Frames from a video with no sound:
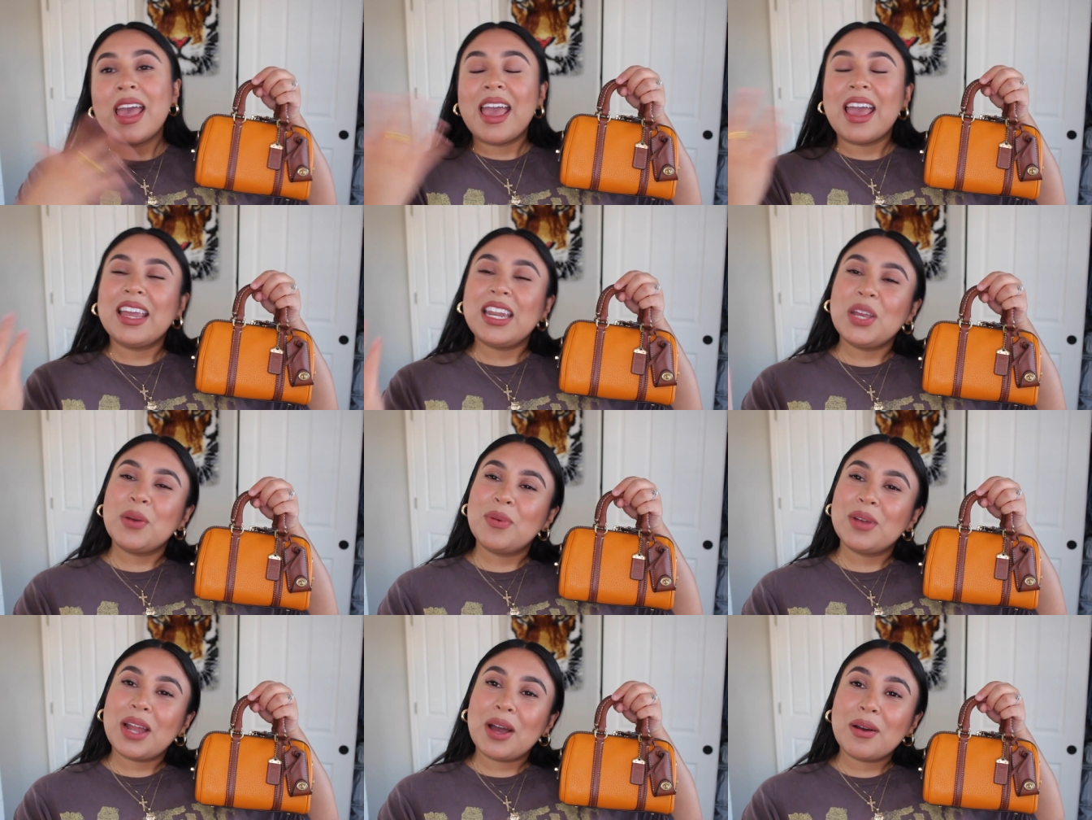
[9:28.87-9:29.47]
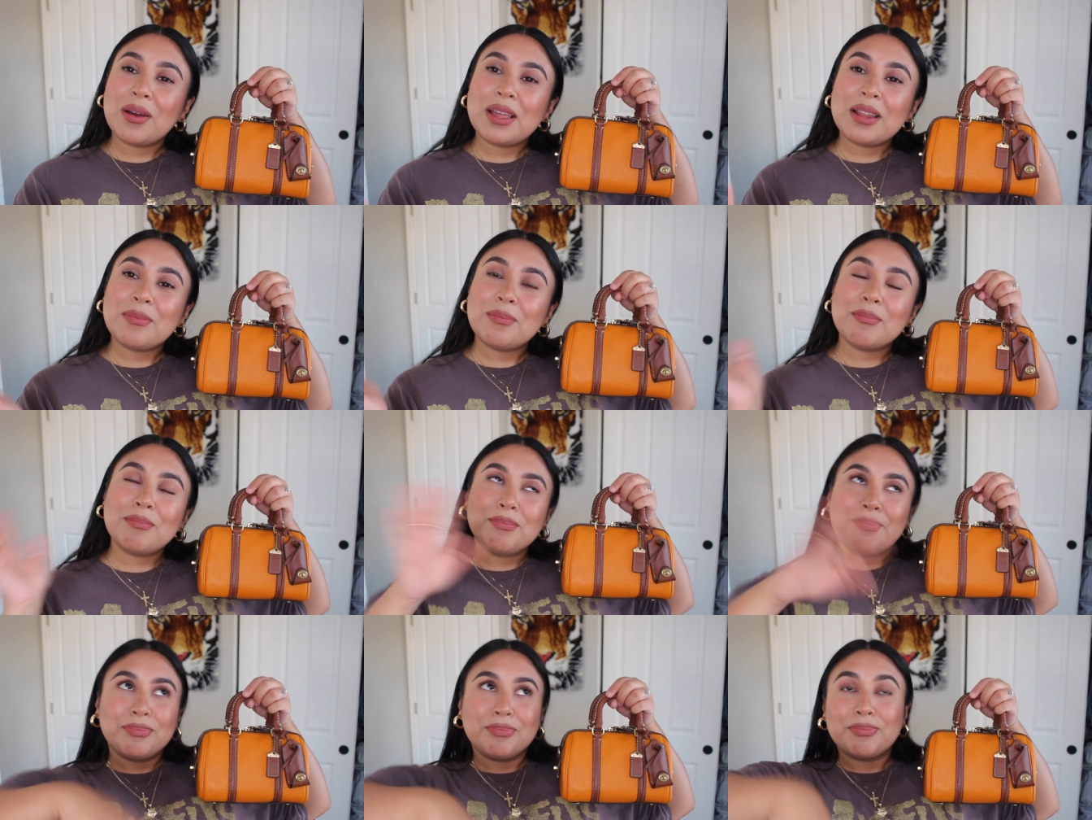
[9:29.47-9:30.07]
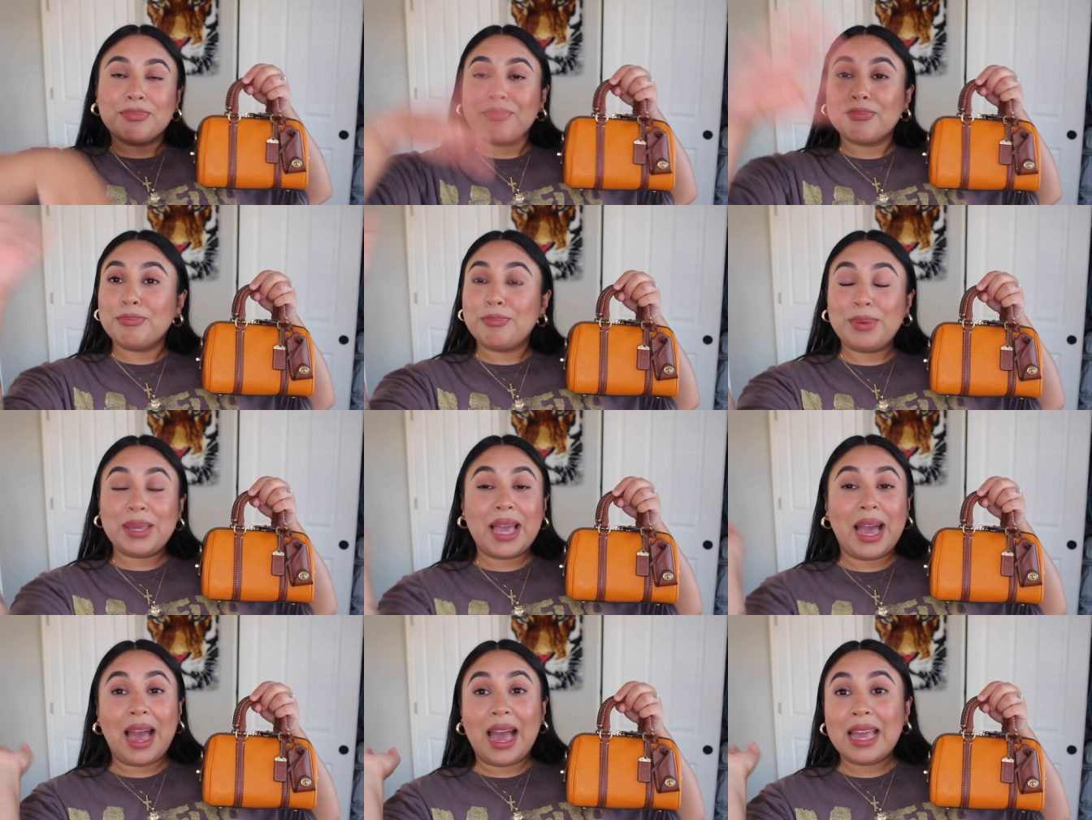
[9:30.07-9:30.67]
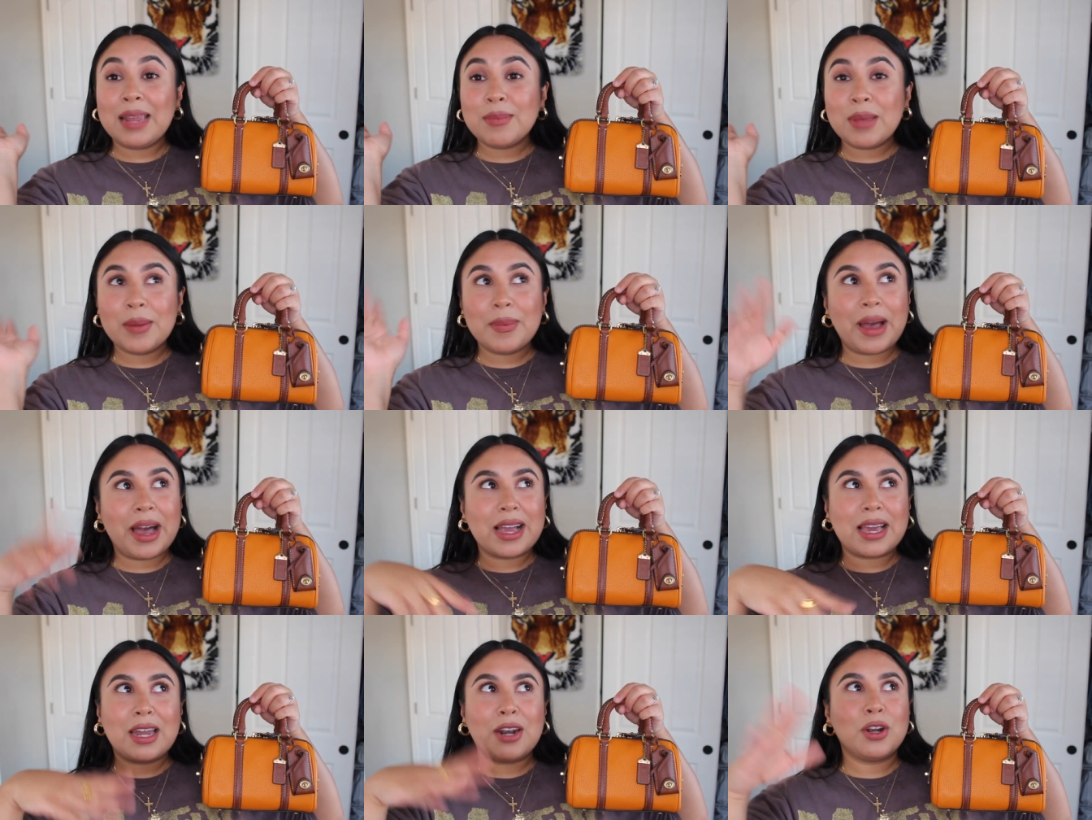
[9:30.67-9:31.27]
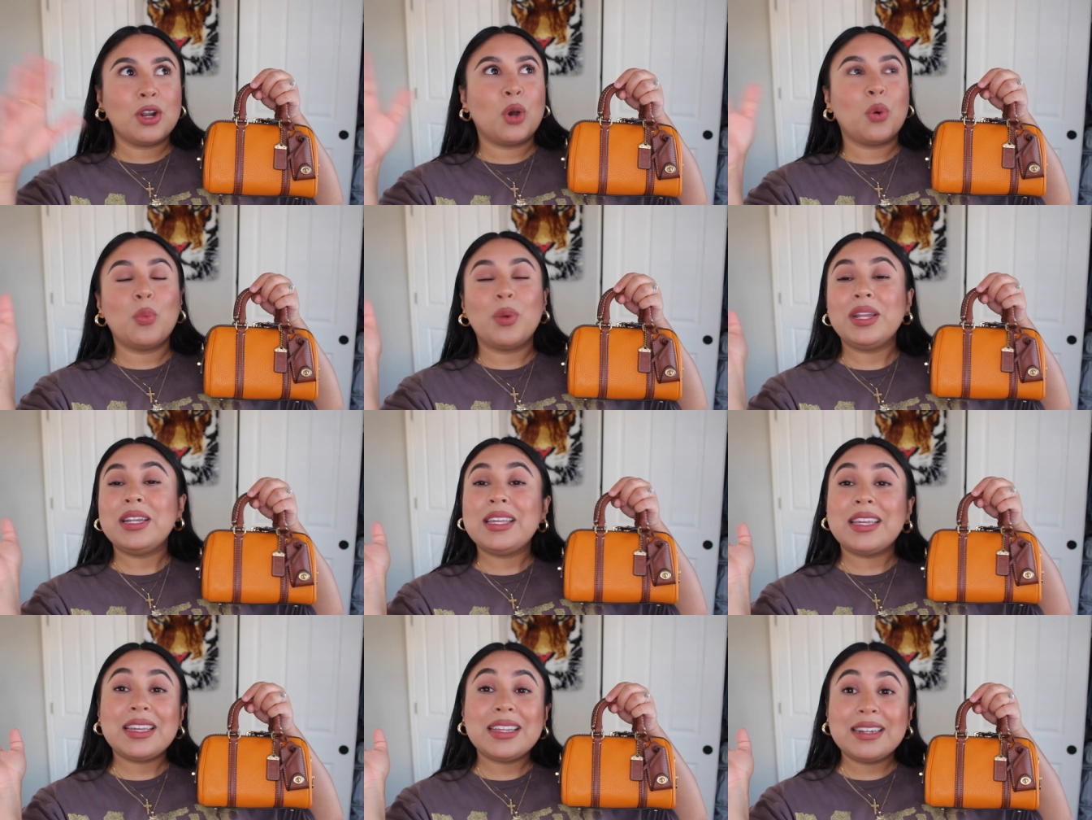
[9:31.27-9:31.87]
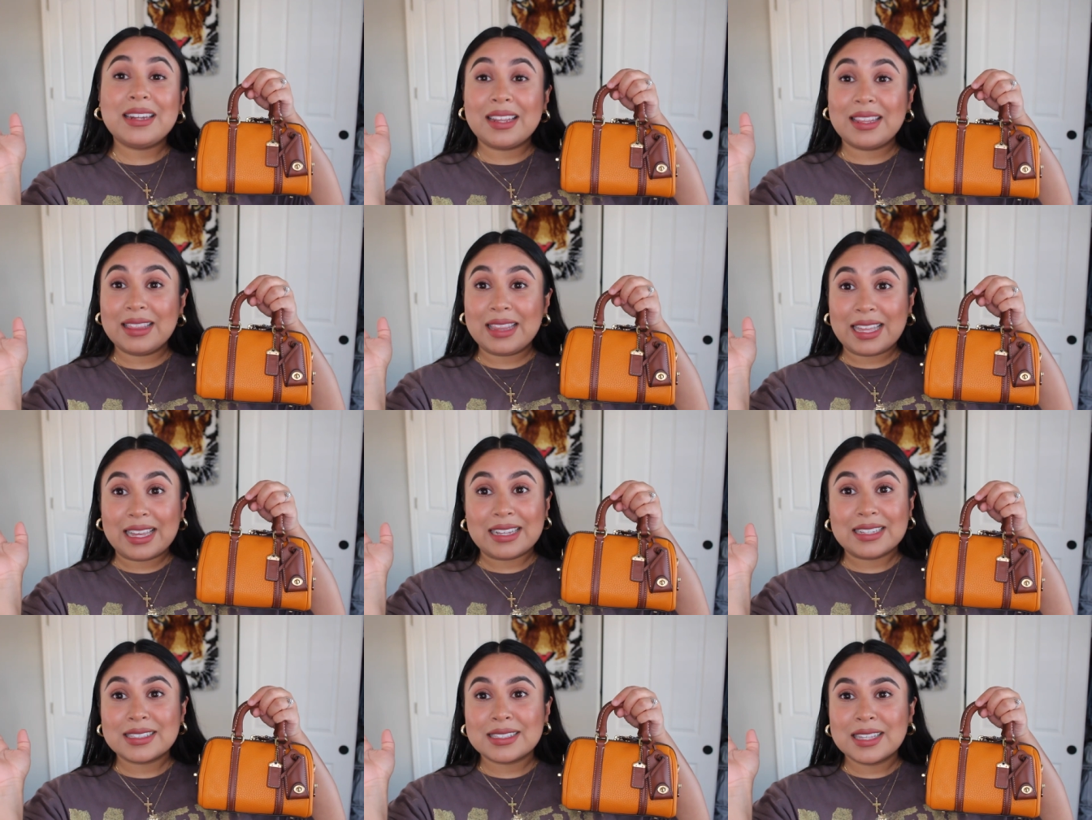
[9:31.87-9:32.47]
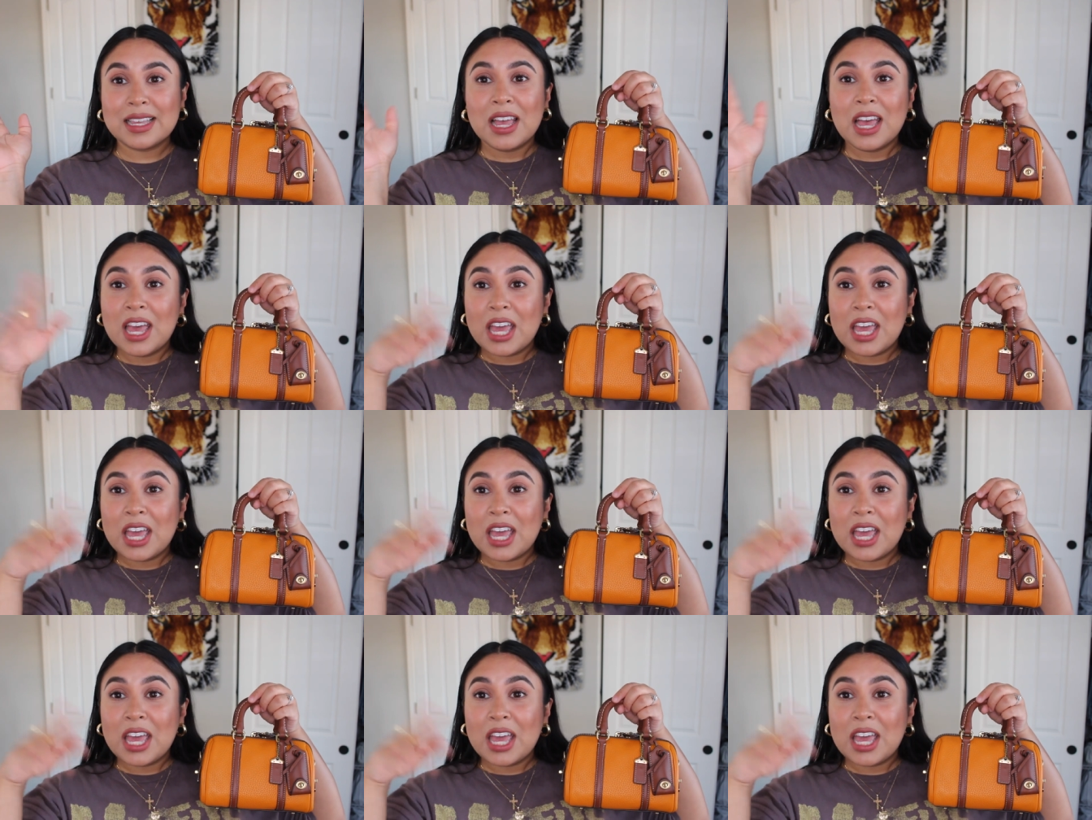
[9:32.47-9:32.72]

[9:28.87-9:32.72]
And he went out and behind my back. I don't know when he did this.